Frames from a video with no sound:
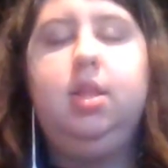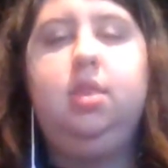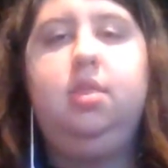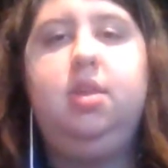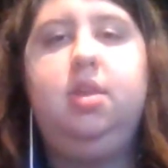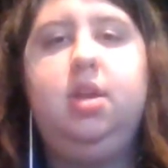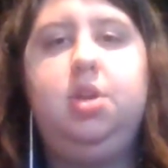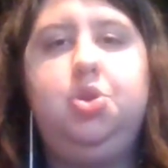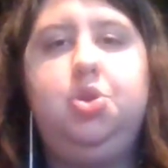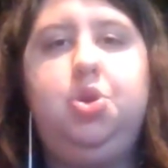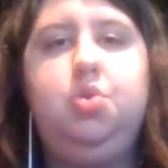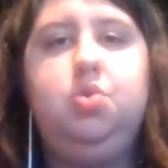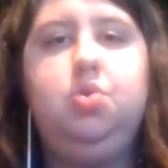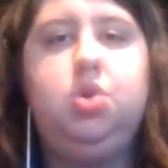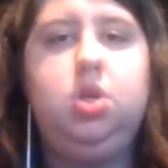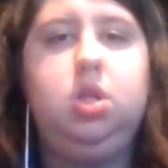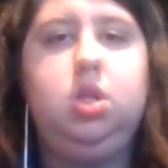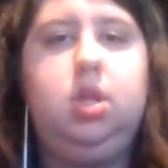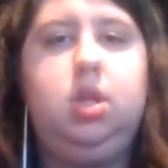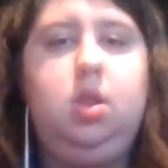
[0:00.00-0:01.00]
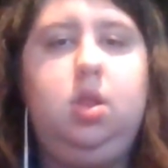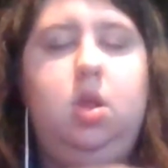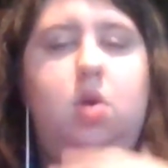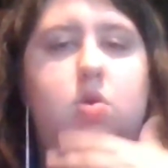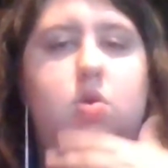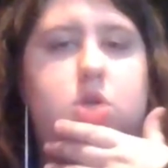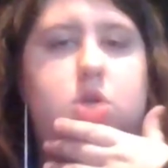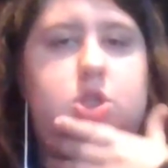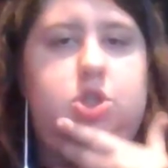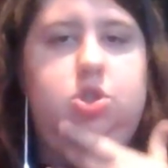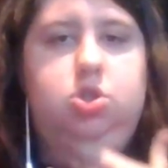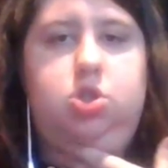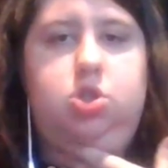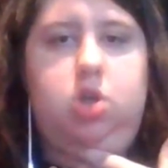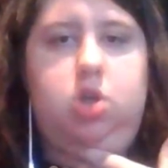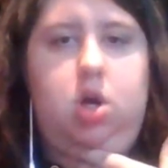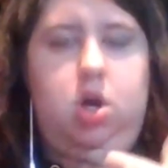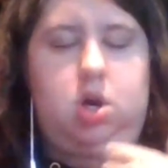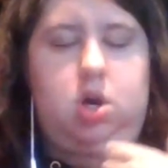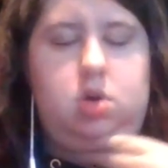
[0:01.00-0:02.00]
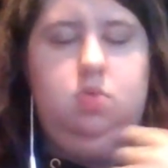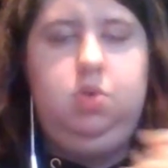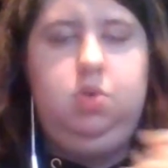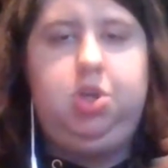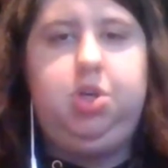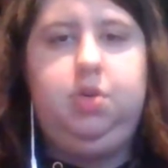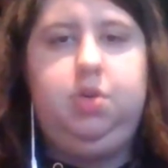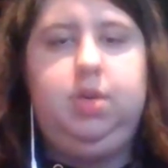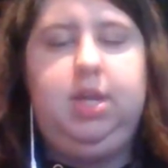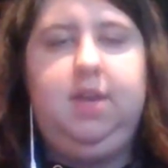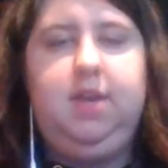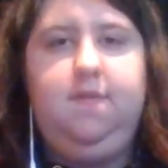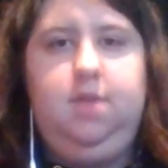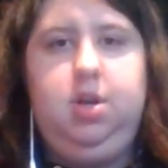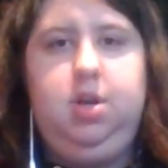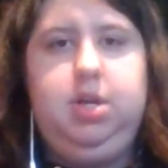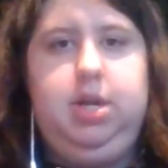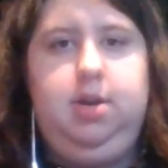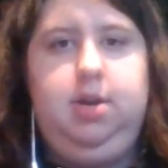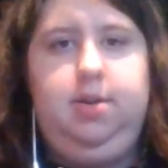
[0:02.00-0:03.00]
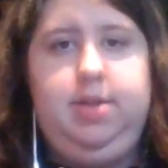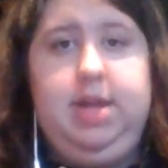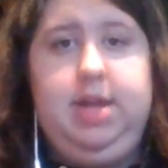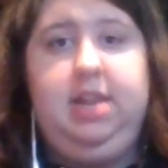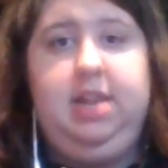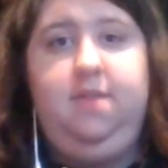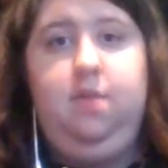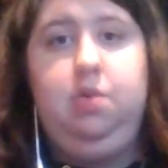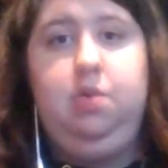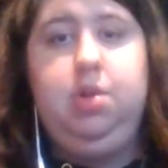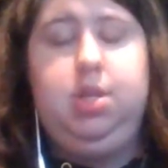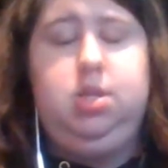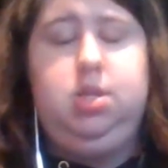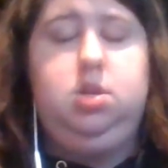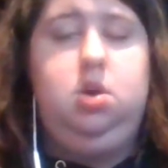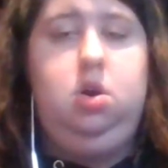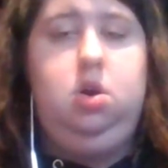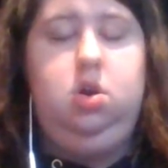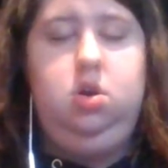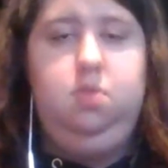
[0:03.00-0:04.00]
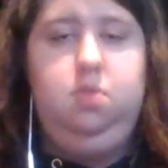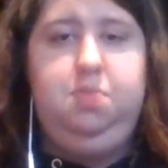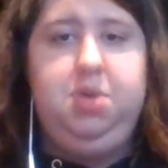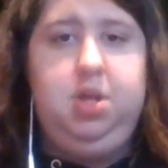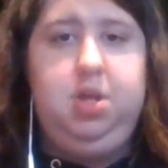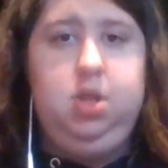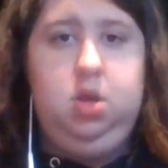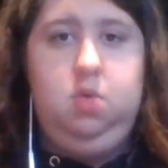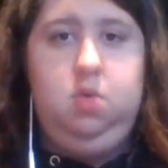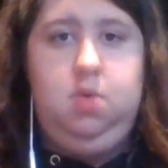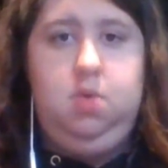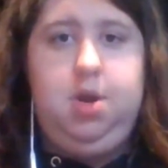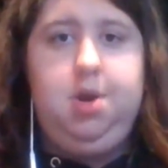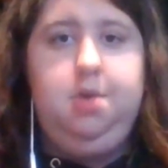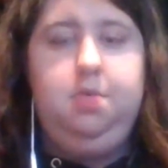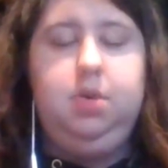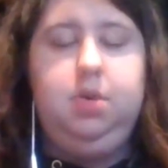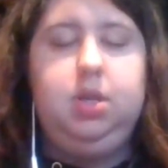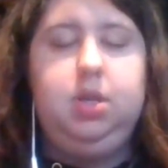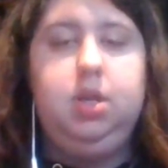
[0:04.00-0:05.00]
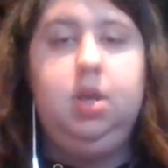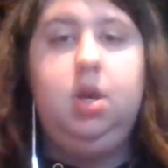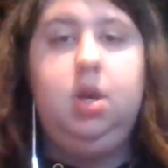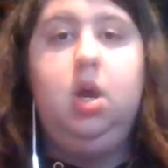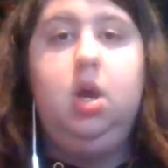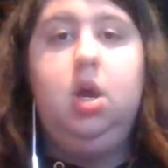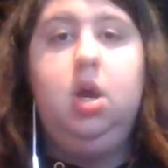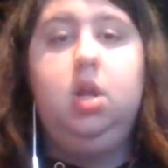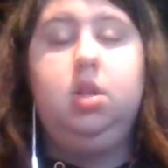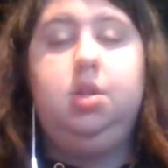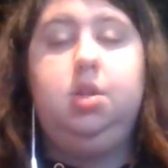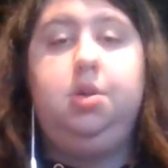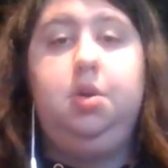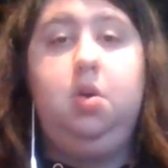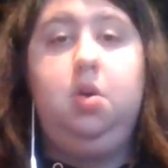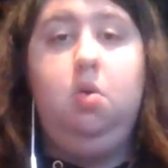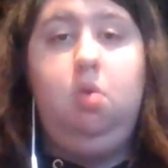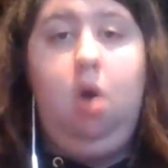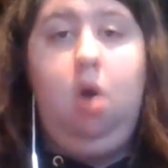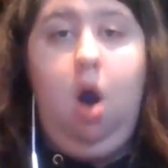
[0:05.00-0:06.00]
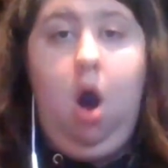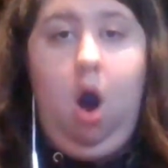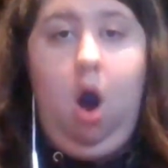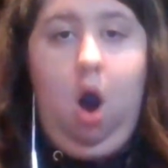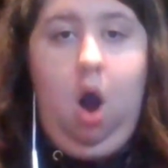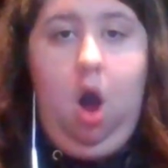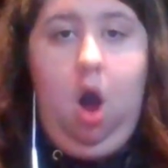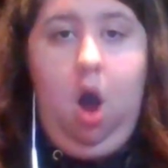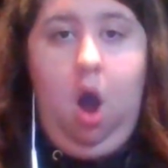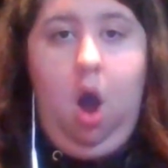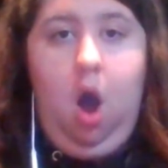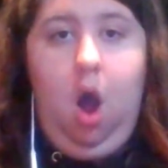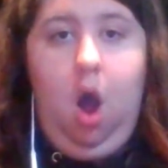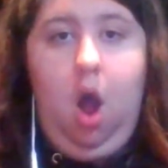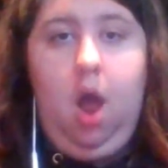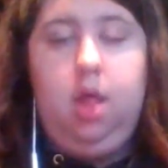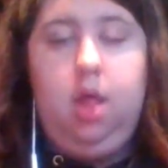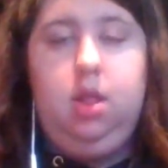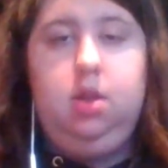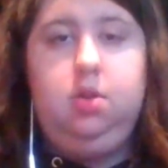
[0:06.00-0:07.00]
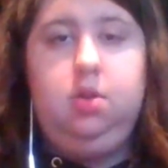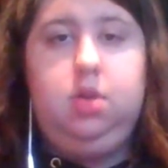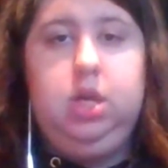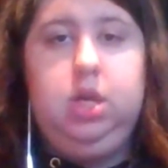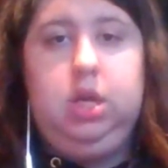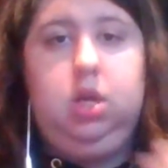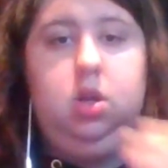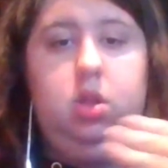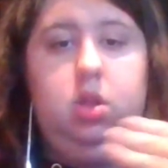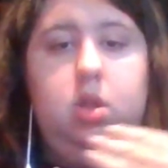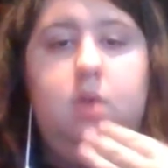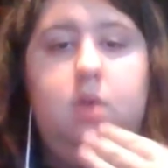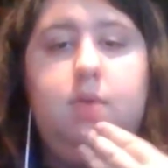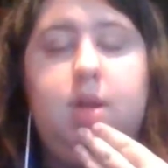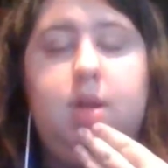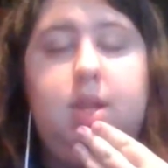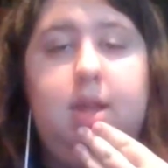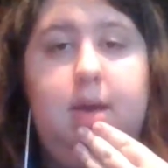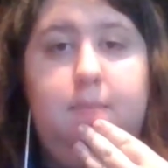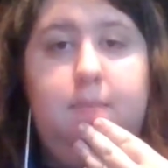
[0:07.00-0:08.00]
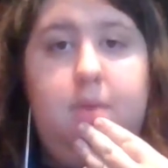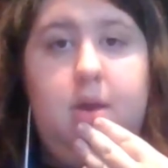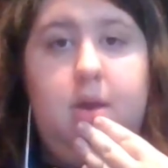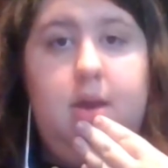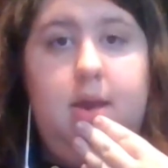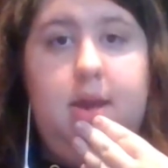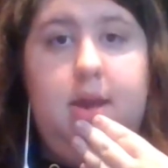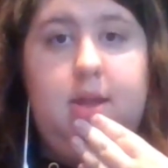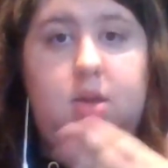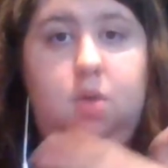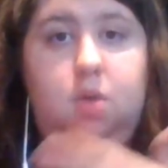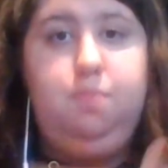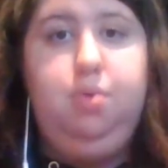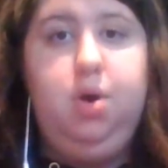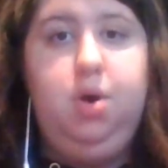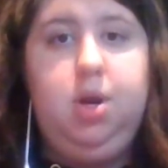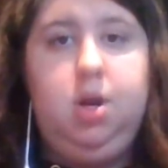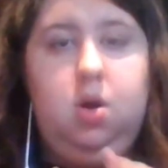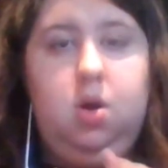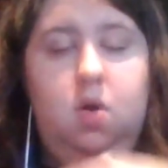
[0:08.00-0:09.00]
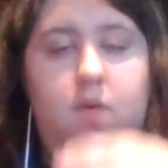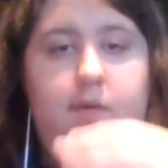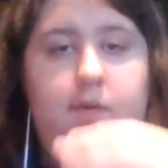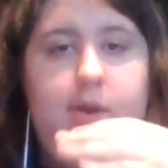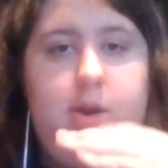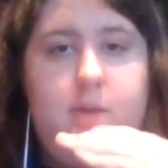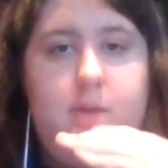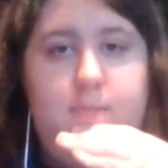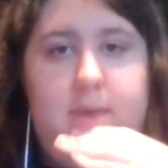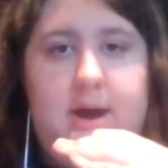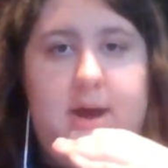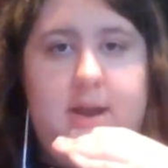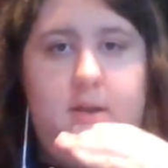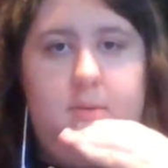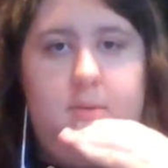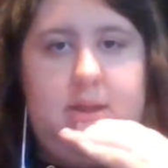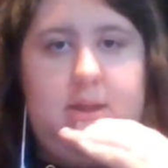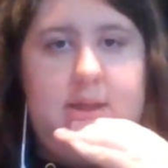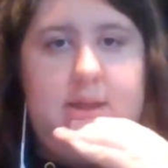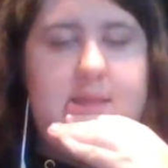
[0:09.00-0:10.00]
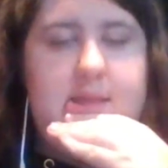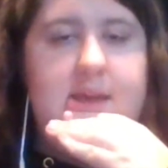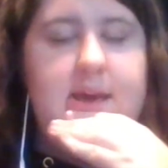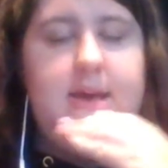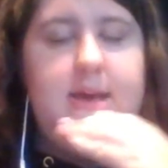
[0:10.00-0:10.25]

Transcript: This usually lowers your jaw, which you need for a tenor saxophone because it's harder to play lower notes. You go aw, and then you take your lower lip and you put it over your bottom teeth.